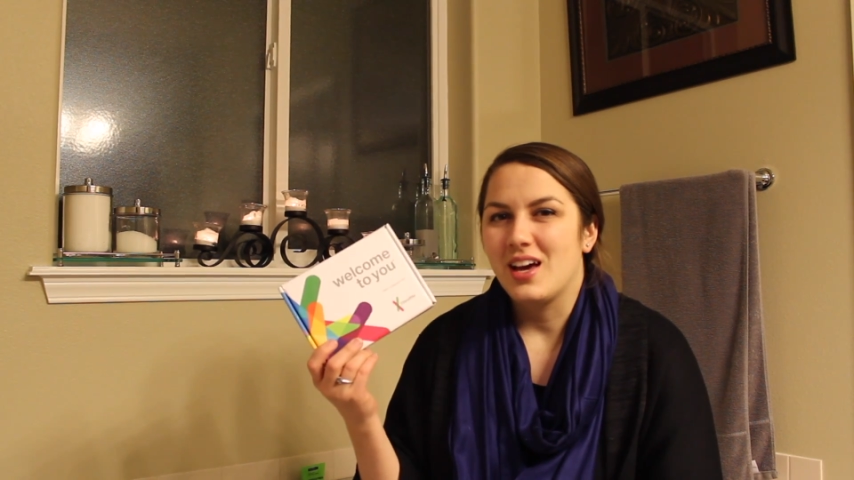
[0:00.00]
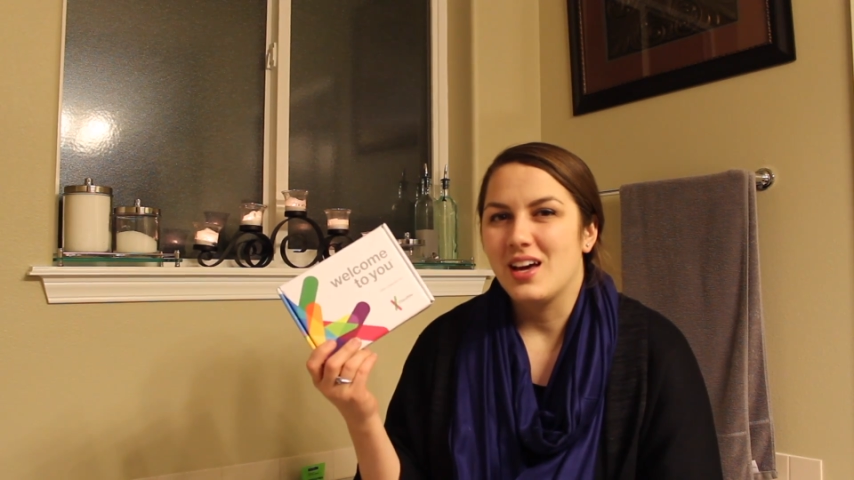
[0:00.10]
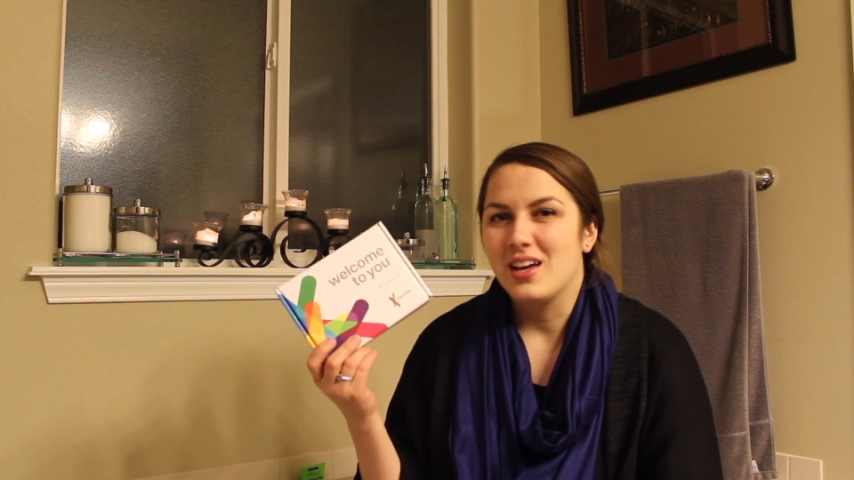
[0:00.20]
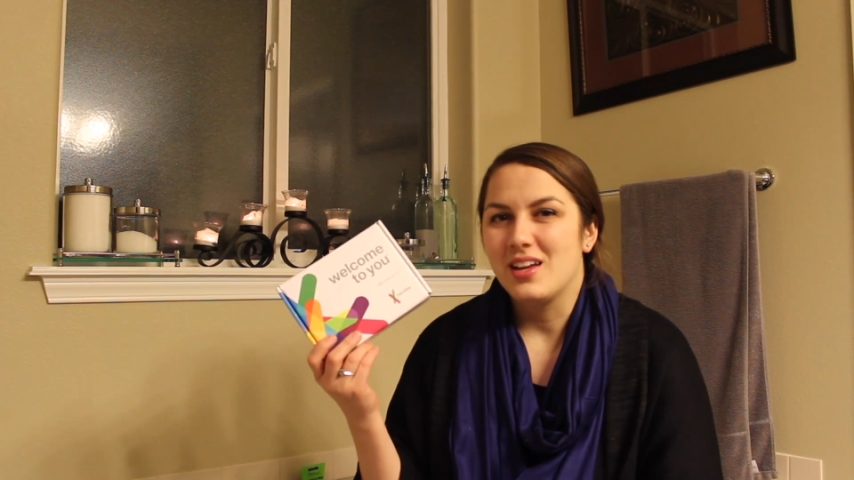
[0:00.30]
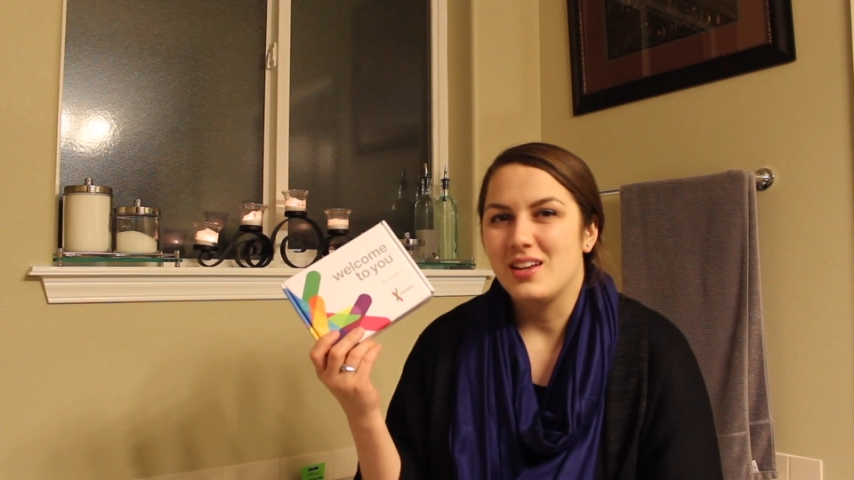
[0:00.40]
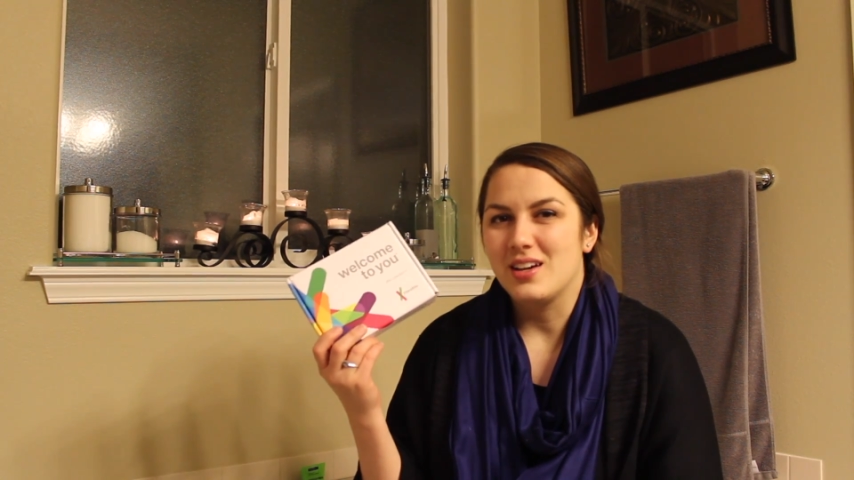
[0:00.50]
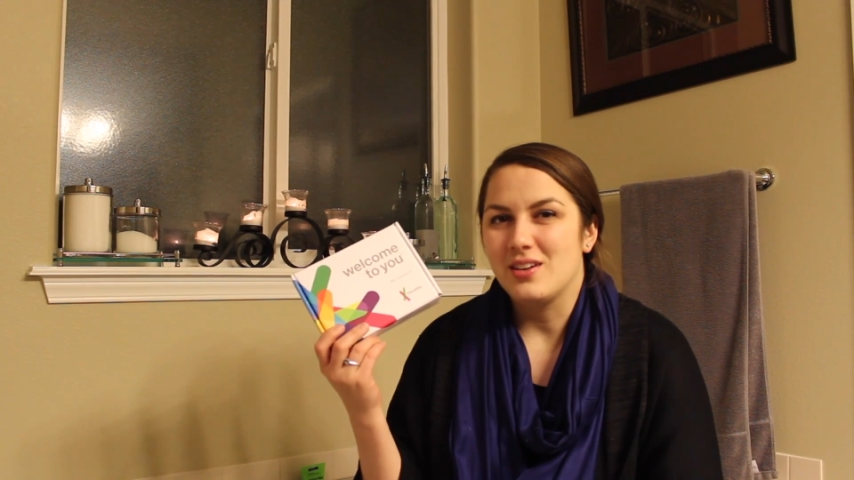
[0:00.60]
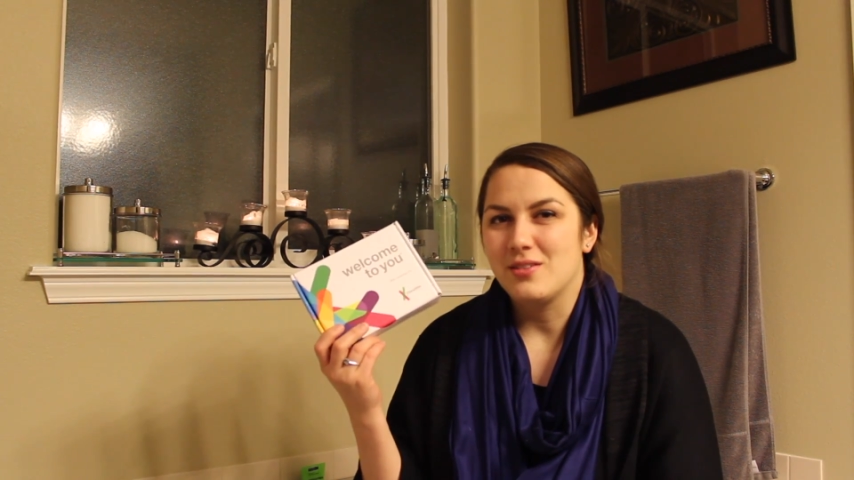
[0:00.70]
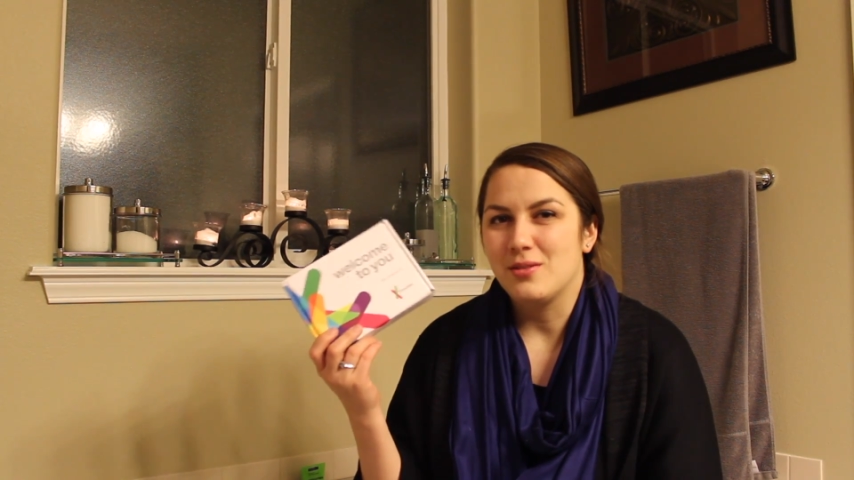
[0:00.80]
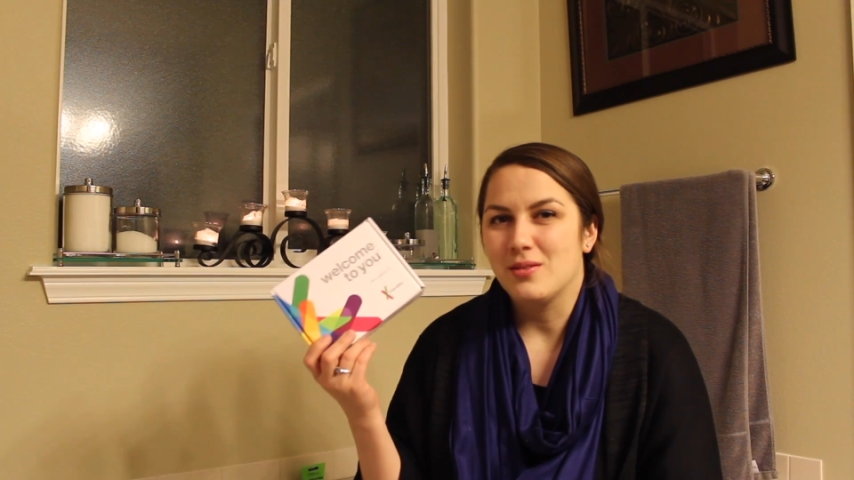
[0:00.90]
and
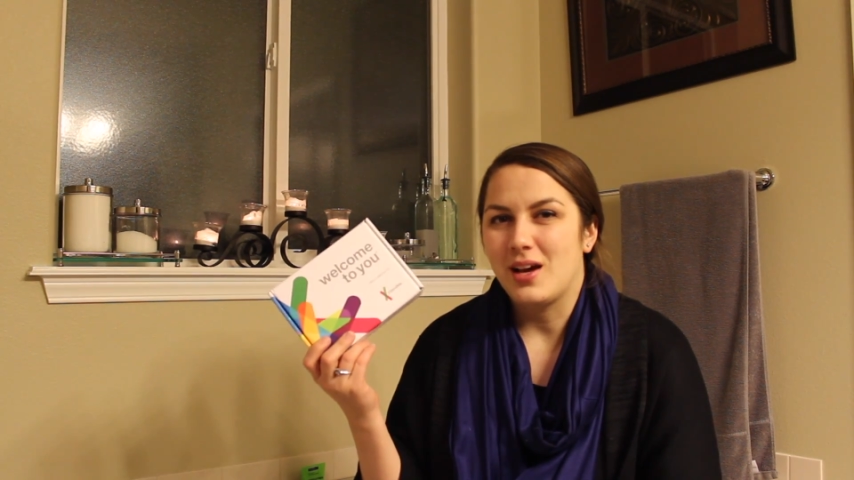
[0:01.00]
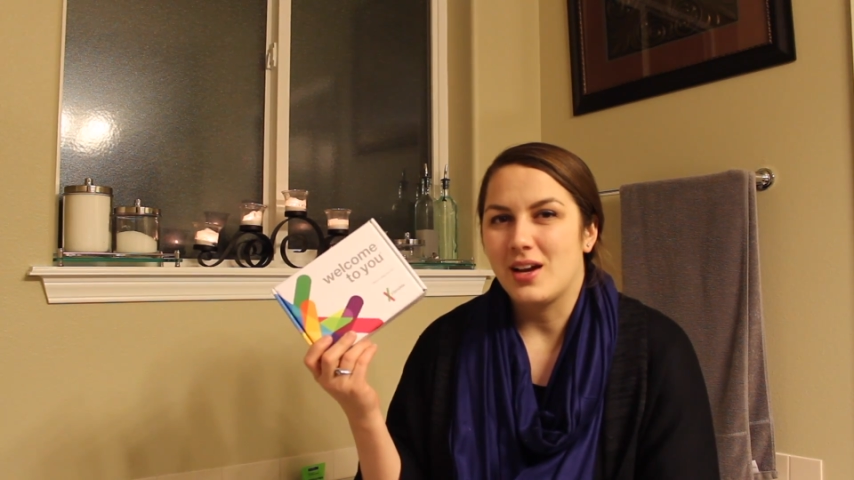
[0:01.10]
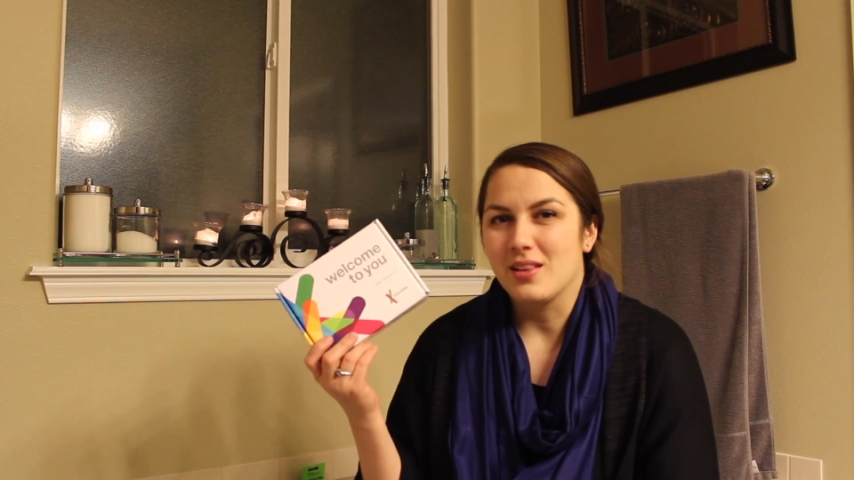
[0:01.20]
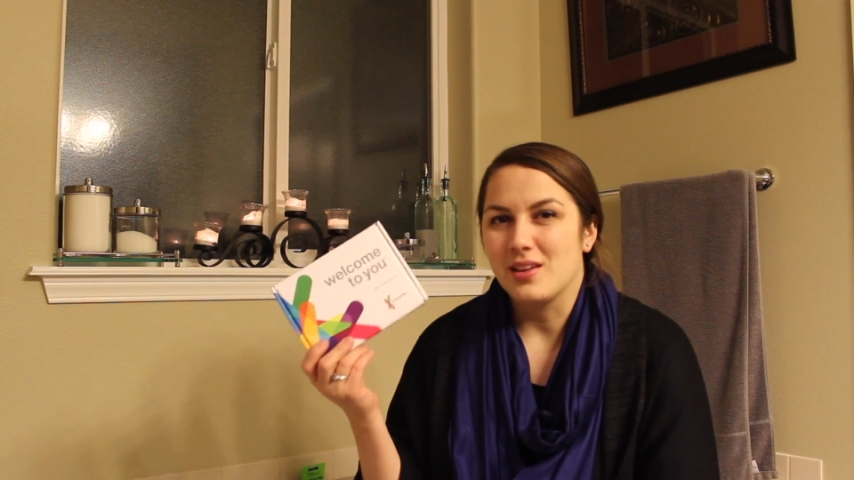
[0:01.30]
I'll add a